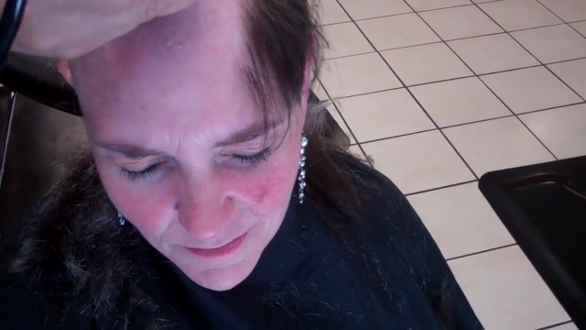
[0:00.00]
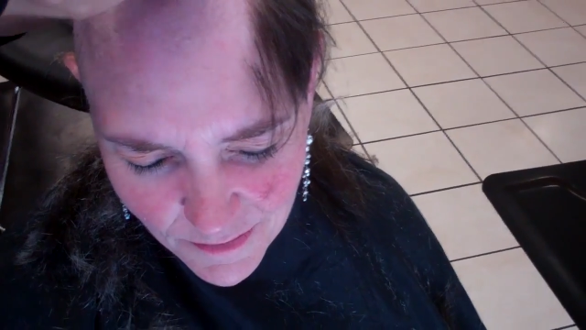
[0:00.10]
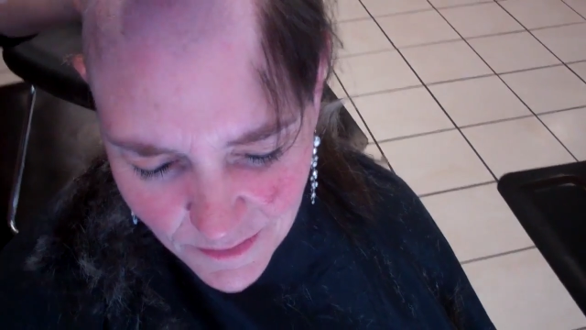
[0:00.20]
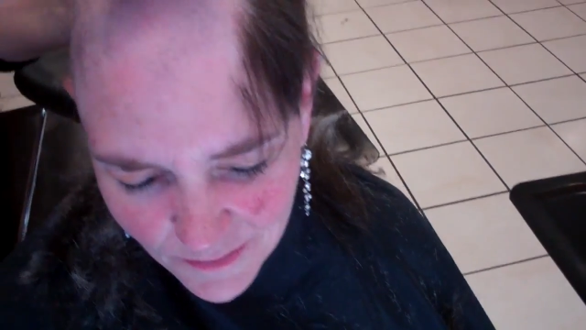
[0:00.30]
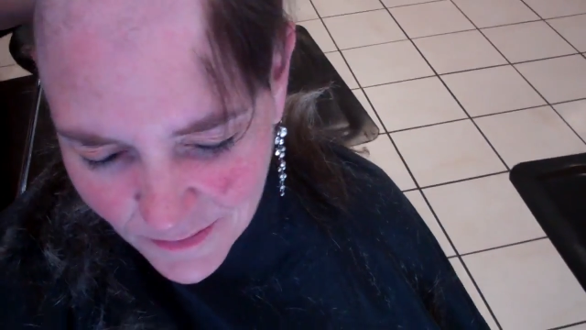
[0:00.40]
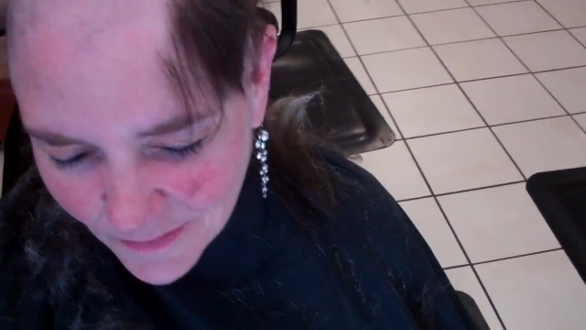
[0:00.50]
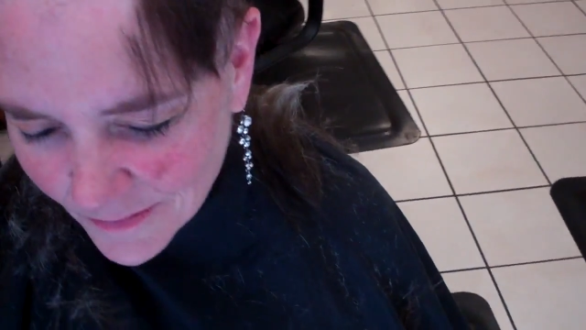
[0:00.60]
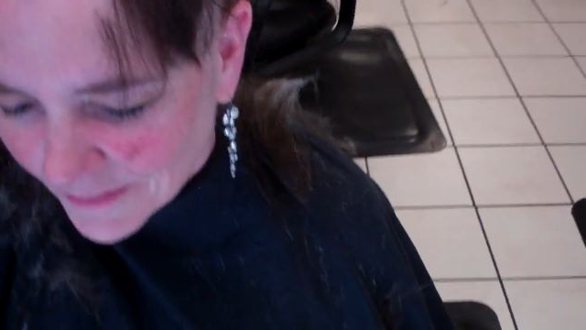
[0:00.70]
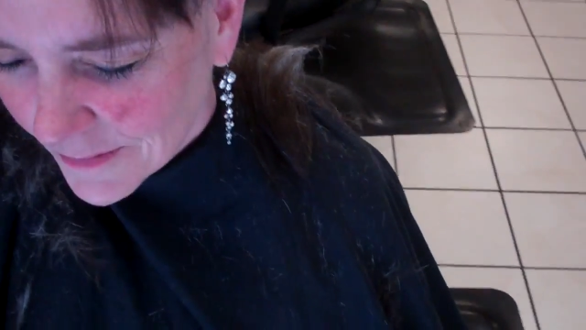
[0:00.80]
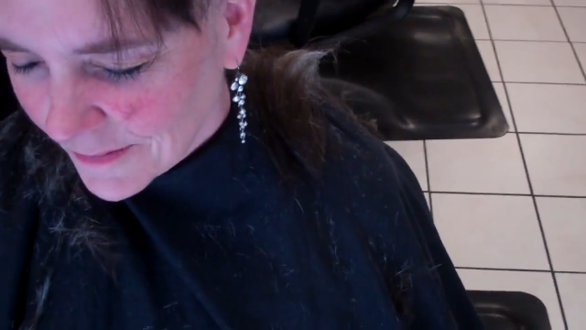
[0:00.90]
Oh, that's
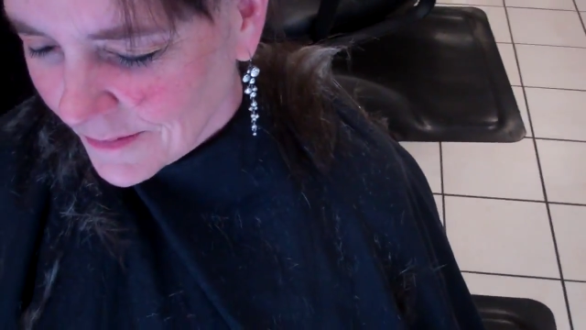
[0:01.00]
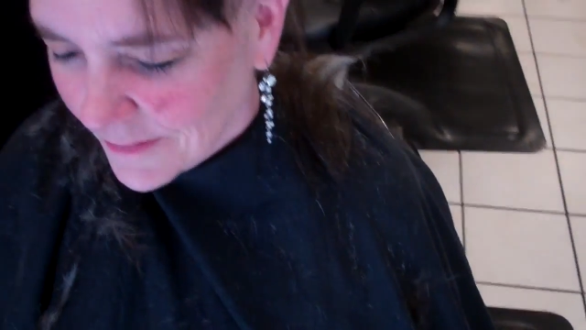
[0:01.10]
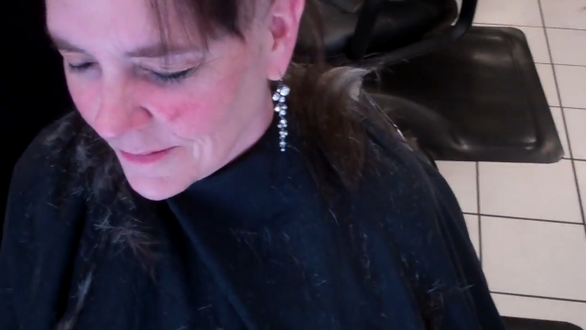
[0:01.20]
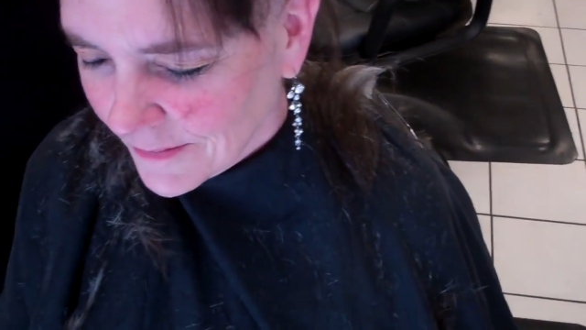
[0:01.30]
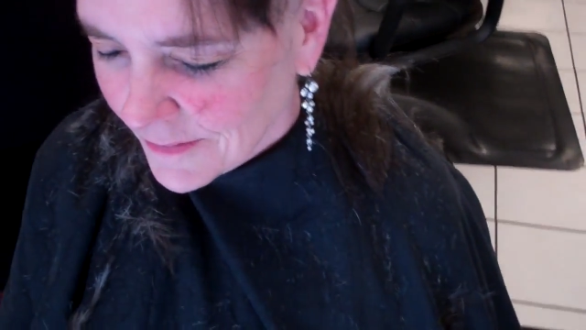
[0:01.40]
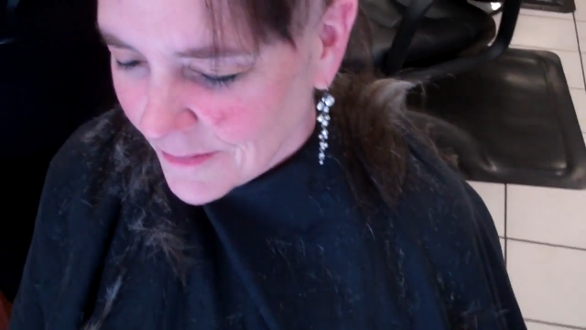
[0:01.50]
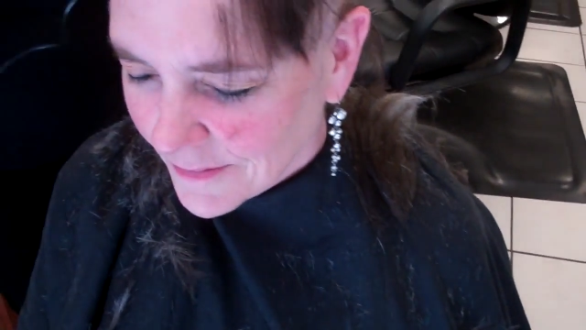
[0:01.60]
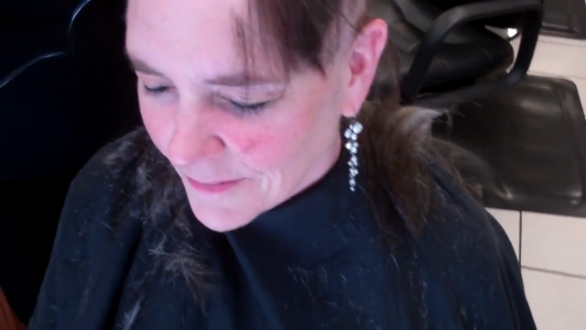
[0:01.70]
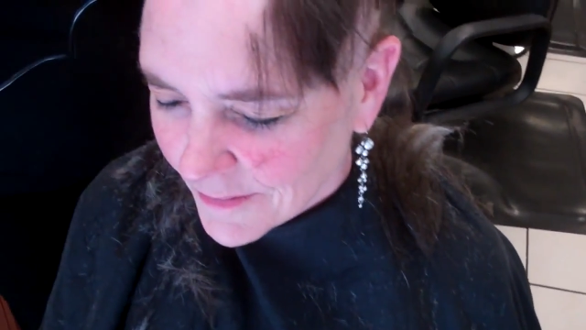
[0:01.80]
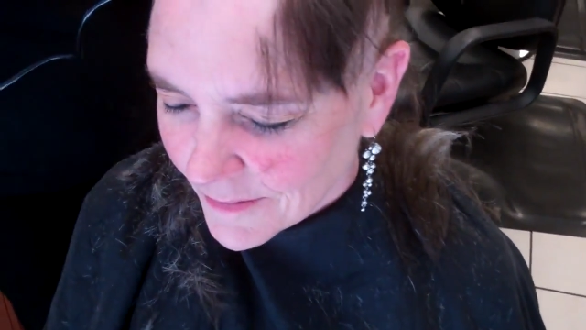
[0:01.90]
really bizarre
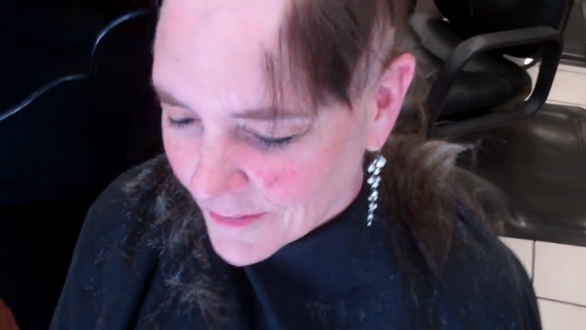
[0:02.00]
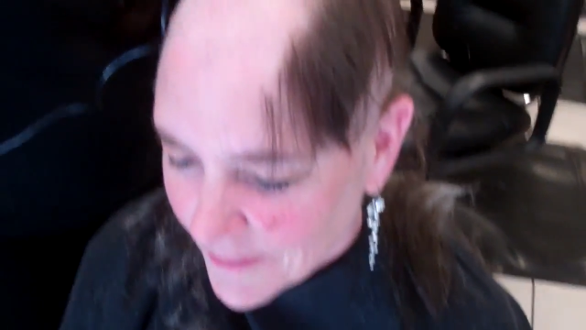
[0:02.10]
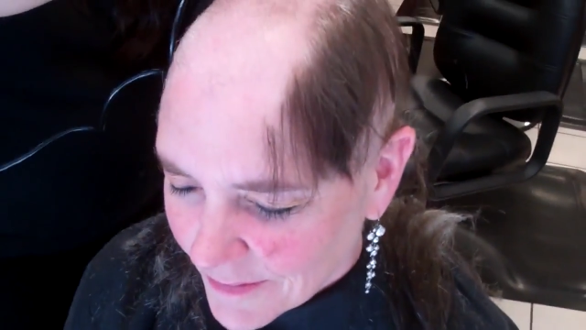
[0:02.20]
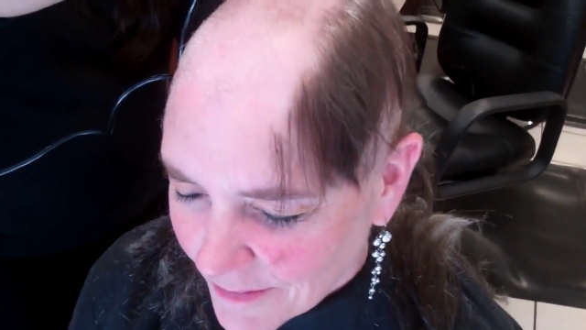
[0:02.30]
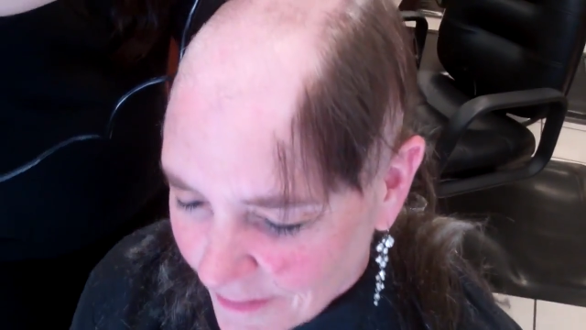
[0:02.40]
looking. I kind of I